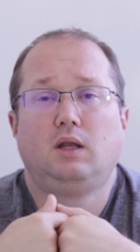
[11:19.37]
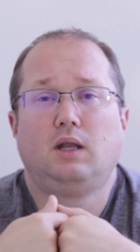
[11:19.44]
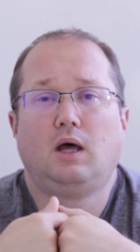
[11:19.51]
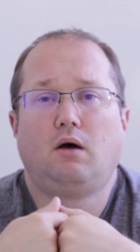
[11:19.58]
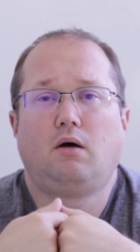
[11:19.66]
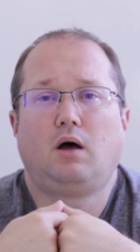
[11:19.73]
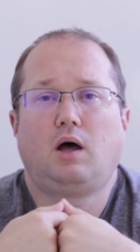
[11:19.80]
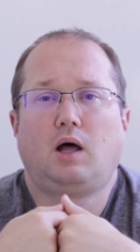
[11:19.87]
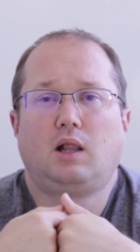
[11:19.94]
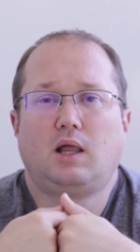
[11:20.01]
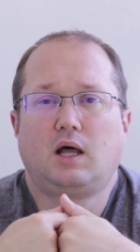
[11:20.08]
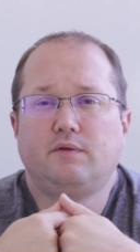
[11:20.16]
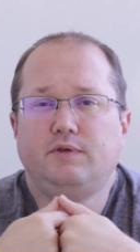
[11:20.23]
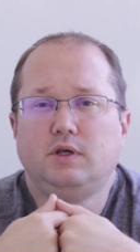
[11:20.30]
Now, a
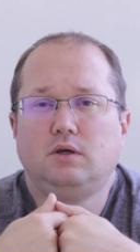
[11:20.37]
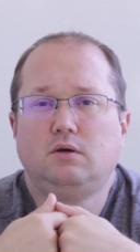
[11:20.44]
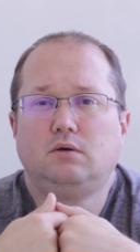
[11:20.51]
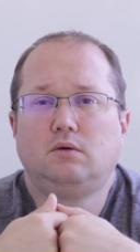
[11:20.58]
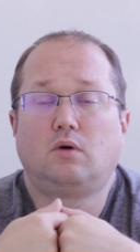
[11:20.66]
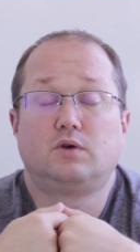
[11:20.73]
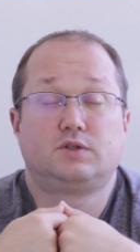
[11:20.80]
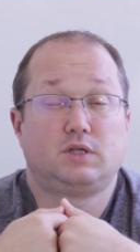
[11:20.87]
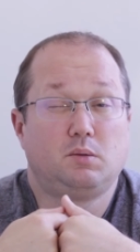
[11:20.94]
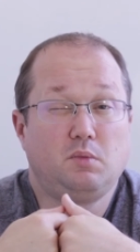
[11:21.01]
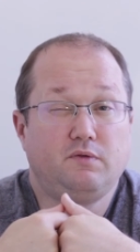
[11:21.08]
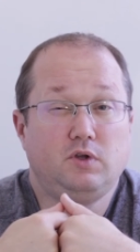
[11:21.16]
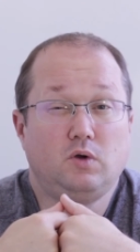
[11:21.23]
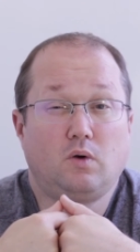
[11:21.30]
lot of you or
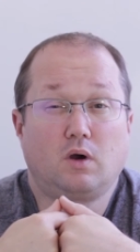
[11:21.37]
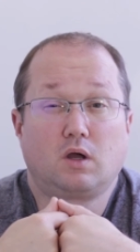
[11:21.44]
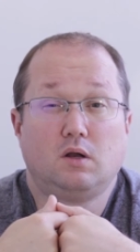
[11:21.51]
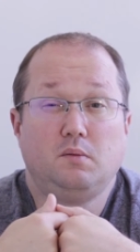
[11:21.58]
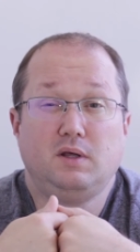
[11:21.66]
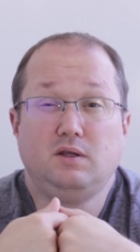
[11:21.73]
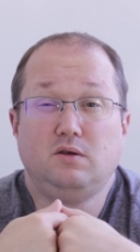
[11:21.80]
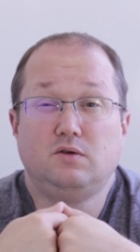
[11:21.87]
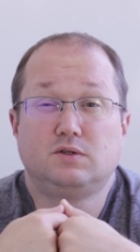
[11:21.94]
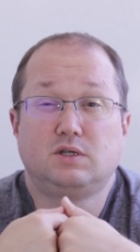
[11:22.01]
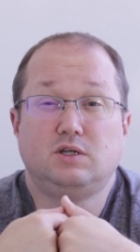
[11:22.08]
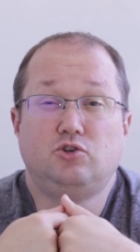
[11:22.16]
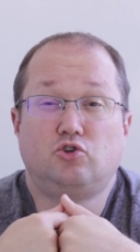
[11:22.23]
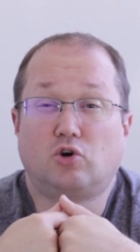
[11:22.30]
some of you are going to be
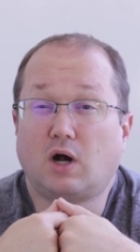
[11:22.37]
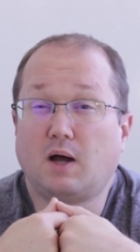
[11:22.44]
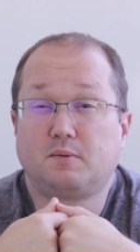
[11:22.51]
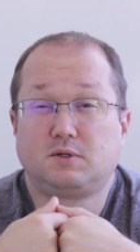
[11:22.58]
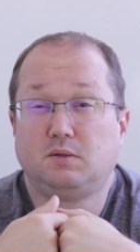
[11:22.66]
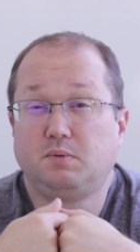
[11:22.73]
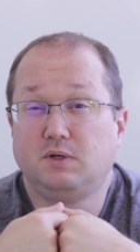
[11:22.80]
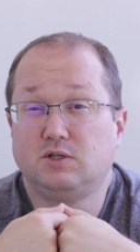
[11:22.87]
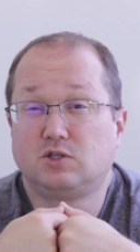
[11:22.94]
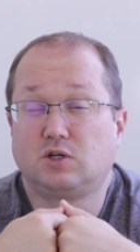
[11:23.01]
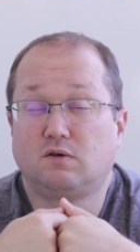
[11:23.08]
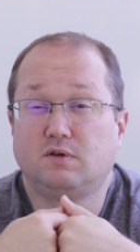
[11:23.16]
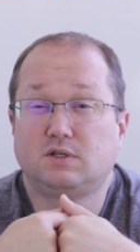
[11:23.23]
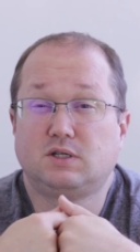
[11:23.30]
using drop shipping
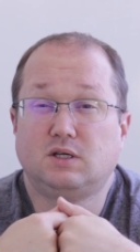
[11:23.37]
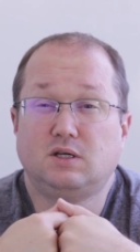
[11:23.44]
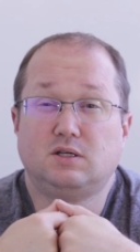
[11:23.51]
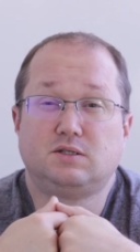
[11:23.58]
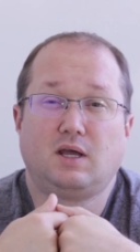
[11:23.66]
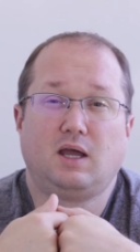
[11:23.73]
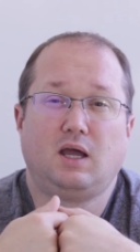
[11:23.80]
services,